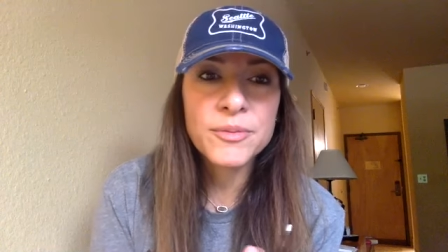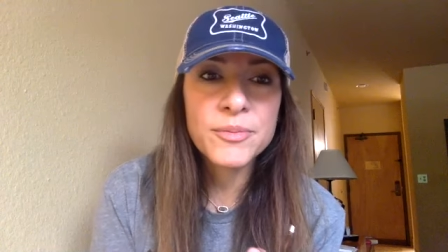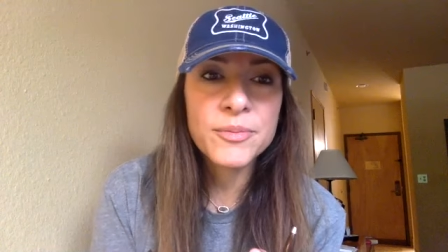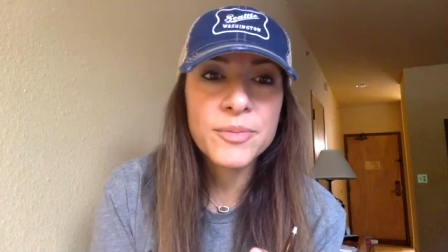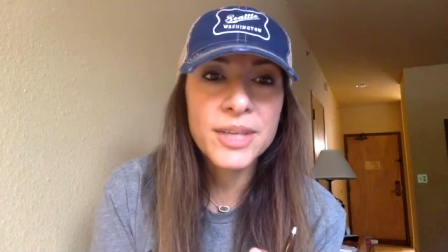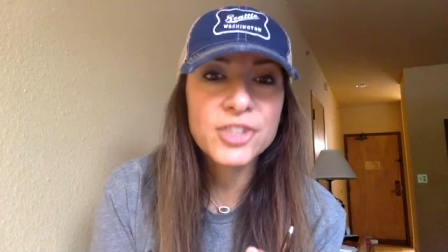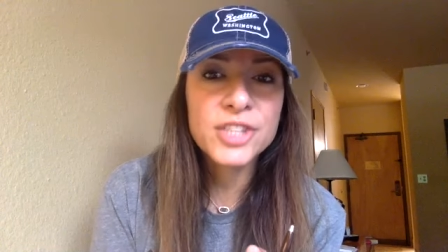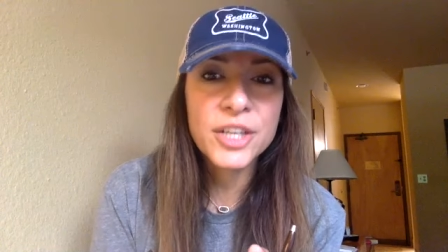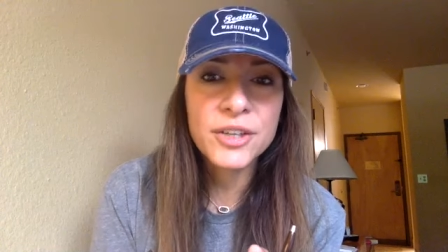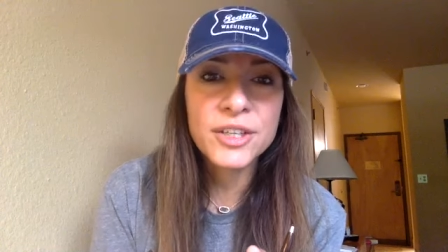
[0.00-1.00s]
me
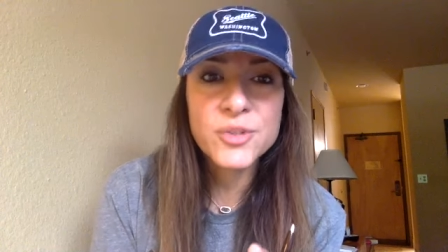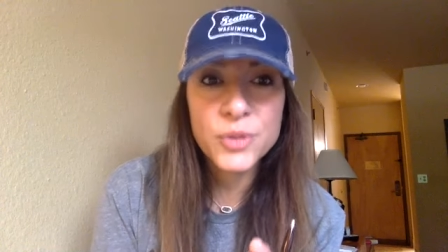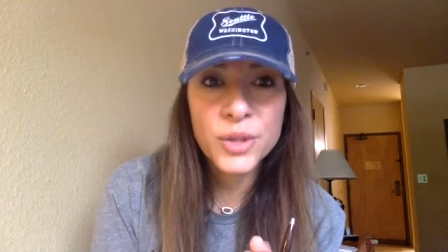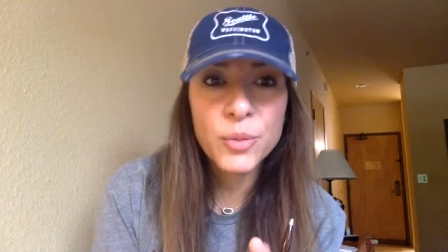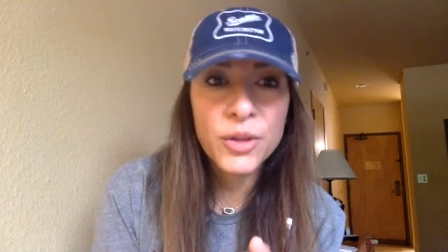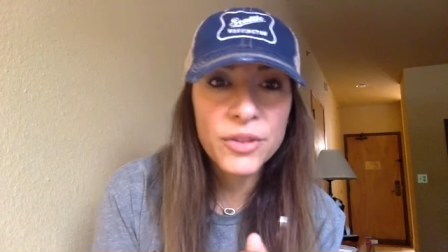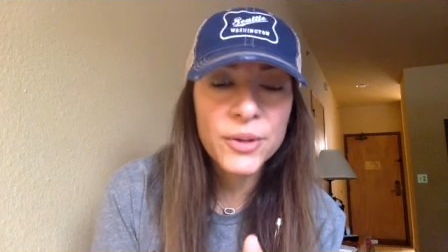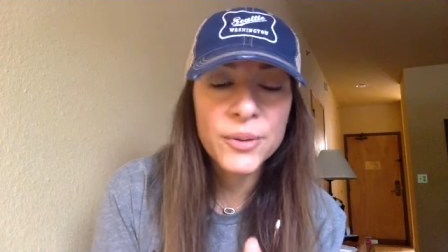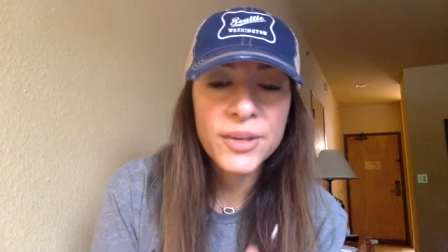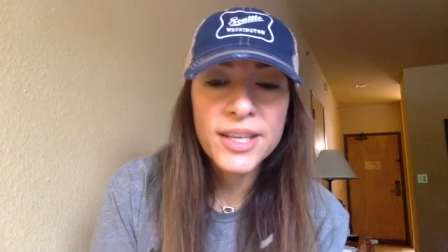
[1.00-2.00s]
sharing the story with
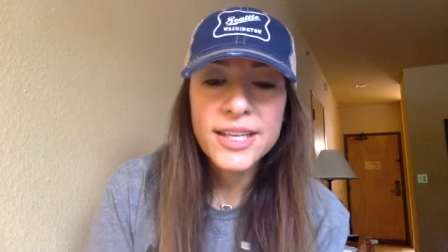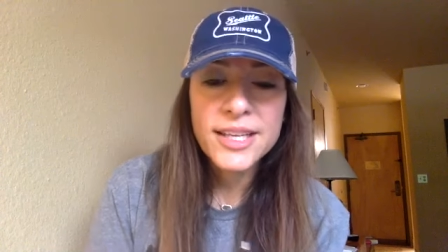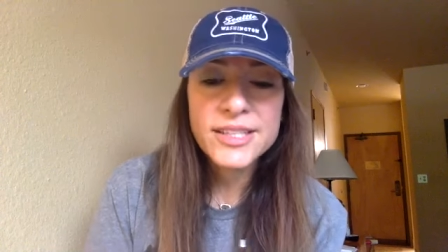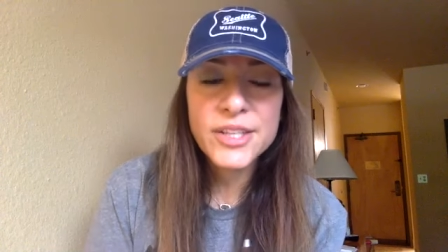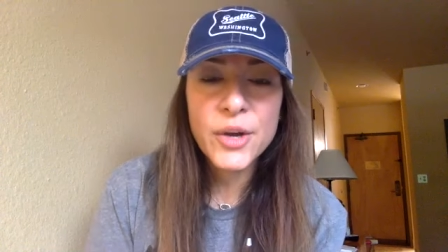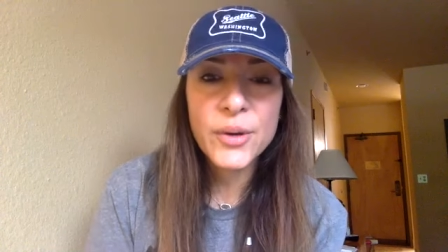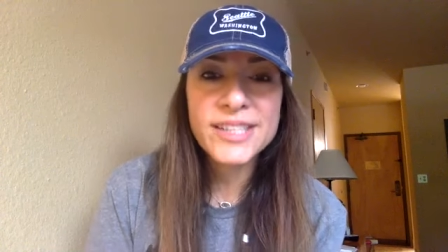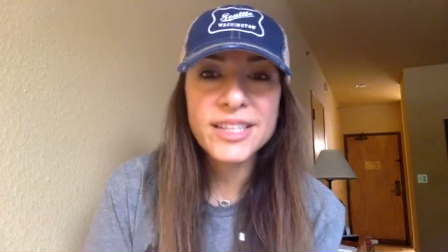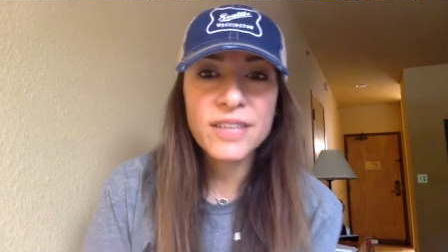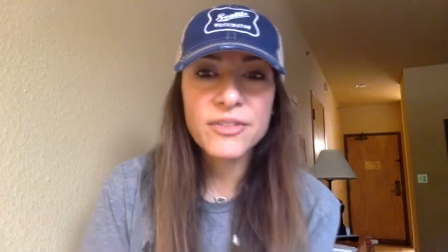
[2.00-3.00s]
you. So
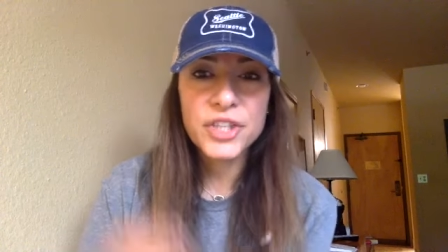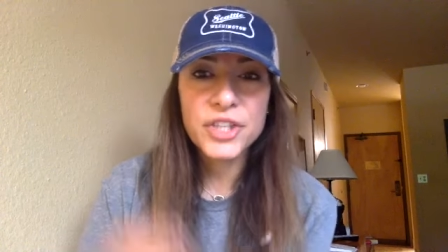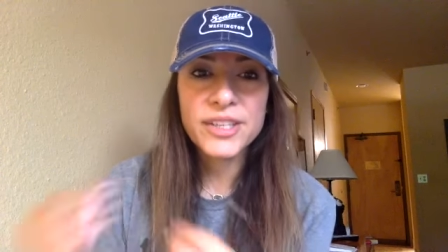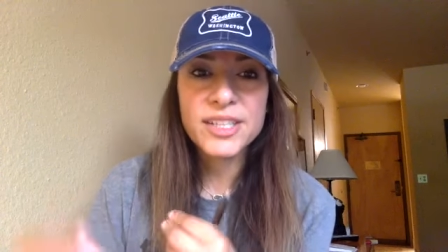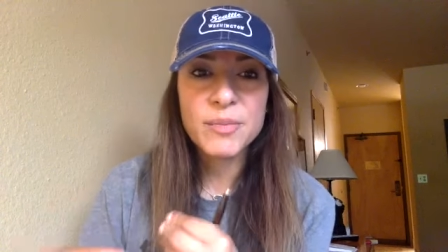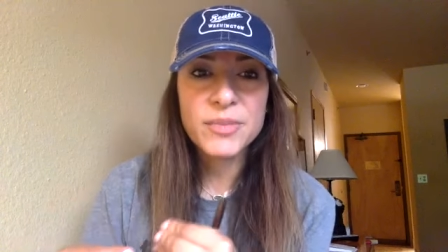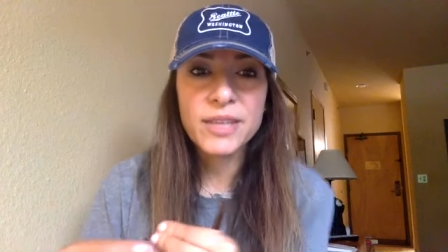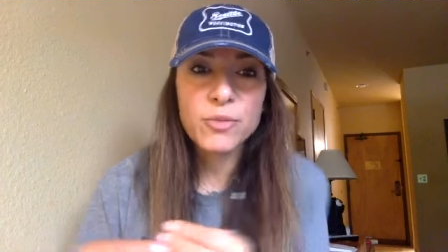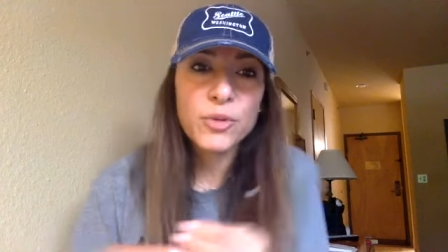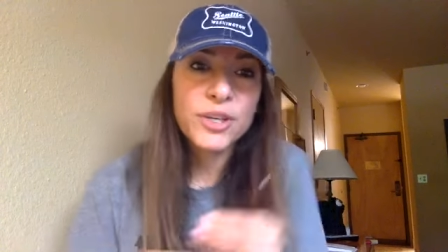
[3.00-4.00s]
instead of sharing
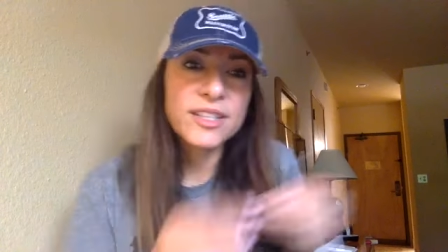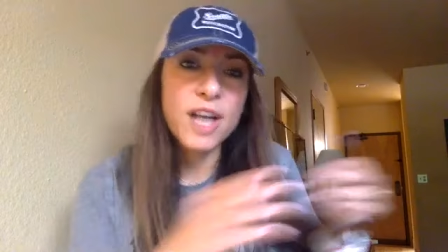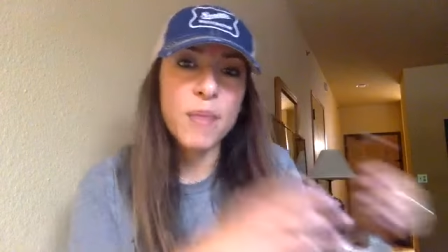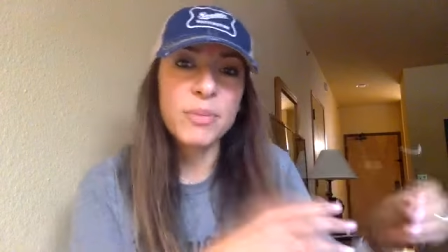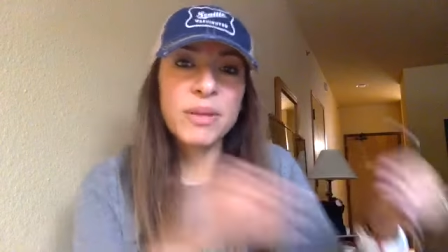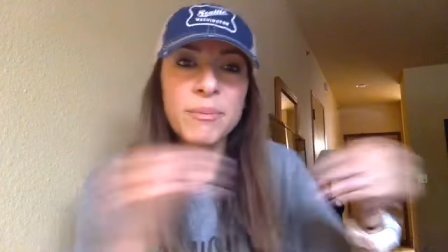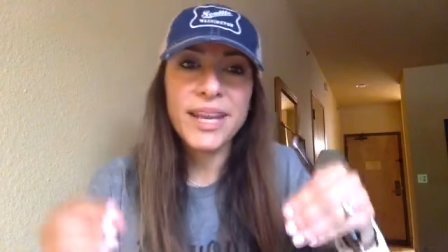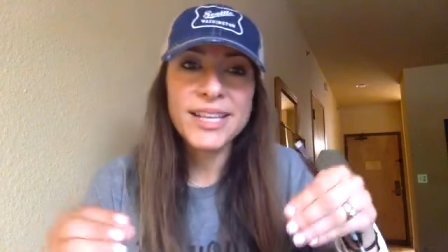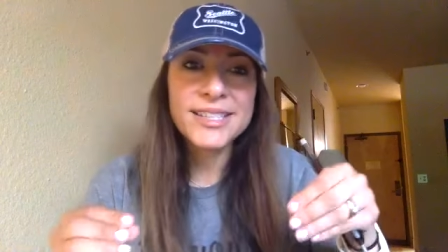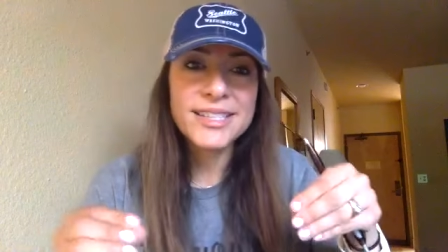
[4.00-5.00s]
something where it's copy and
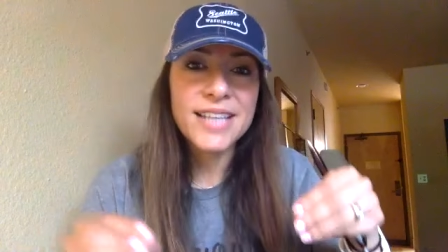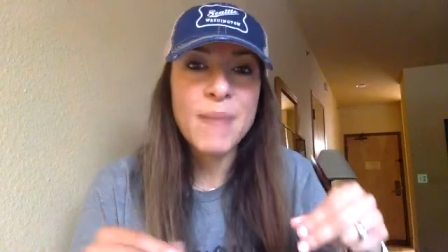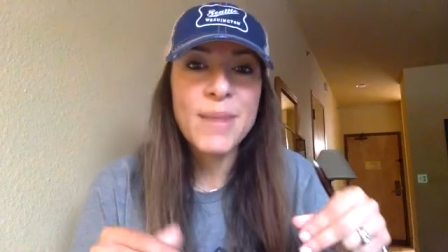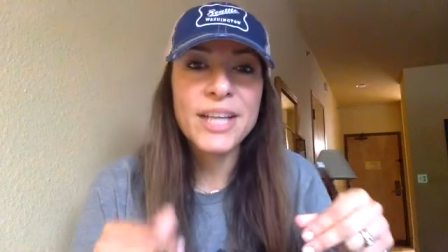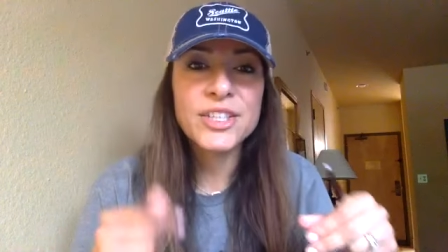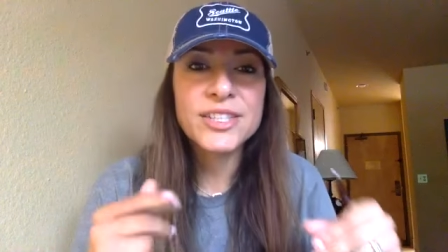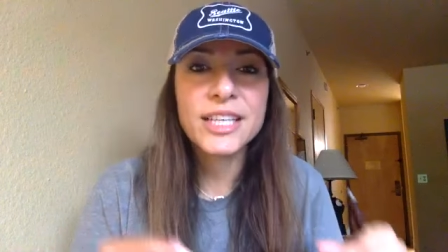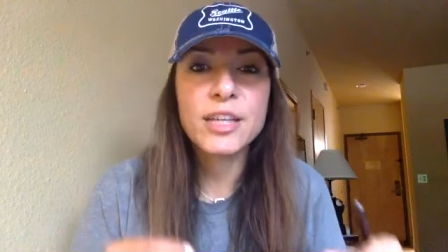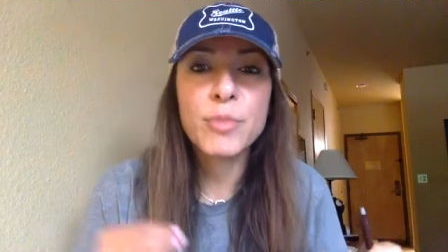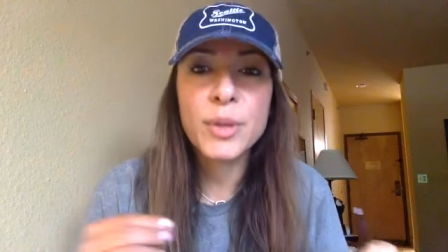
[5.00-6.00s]
paste, I might just
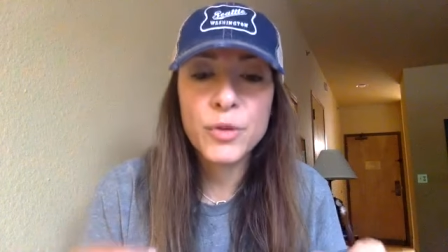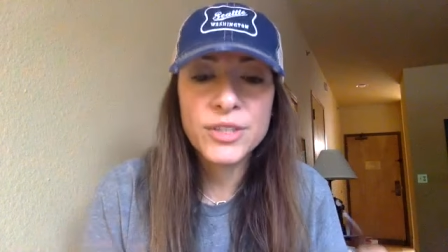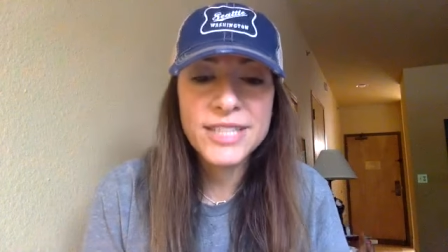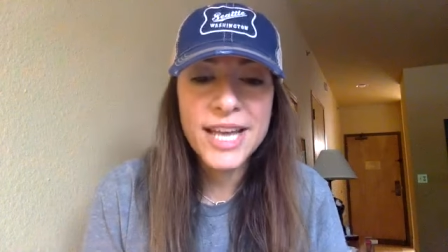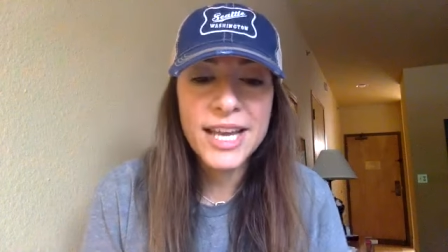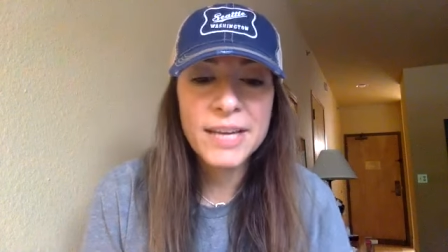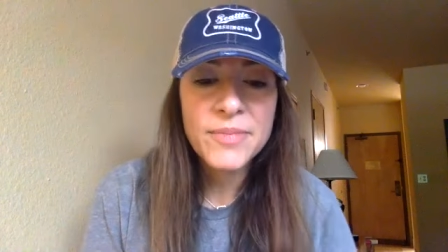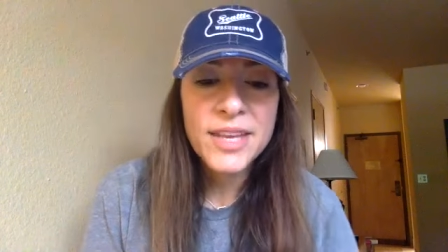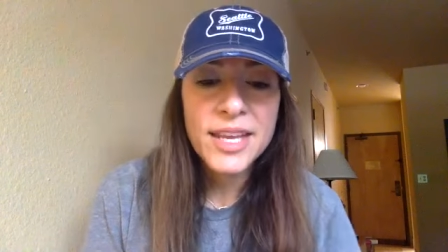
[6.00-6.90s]
take a little bit more time